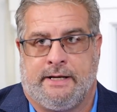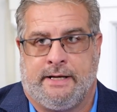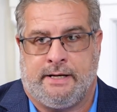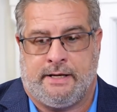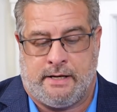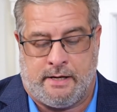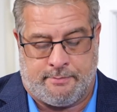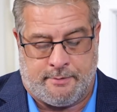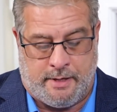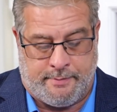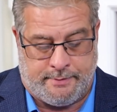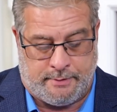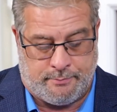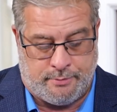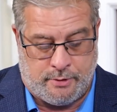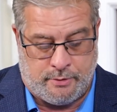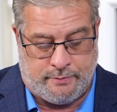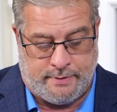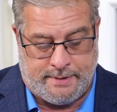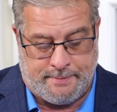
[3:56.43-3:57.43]
and an upcoming
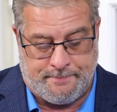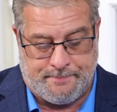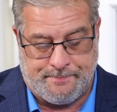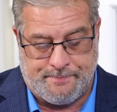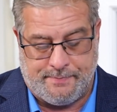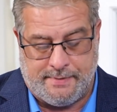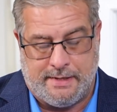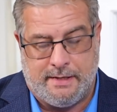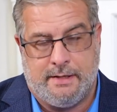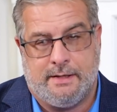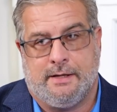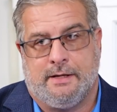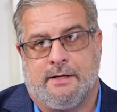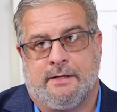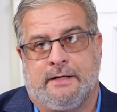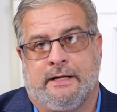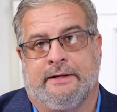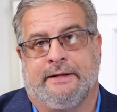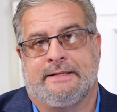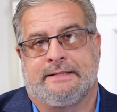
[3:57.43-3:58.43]
program.
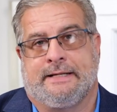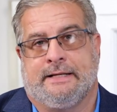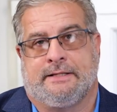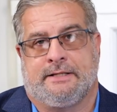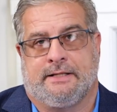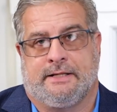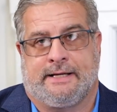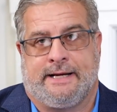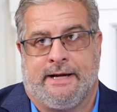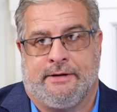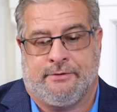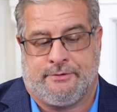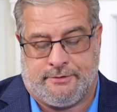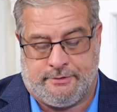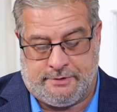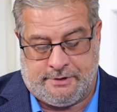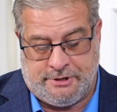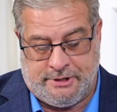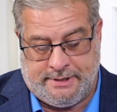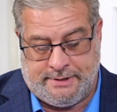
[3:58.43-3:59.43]
Now let's get to the
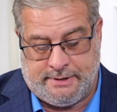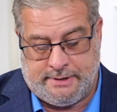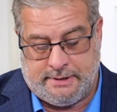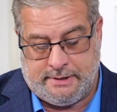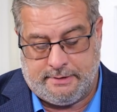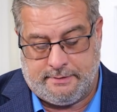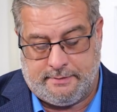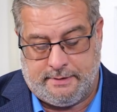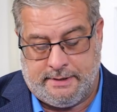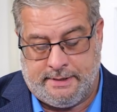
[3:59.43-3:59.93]
council agenda.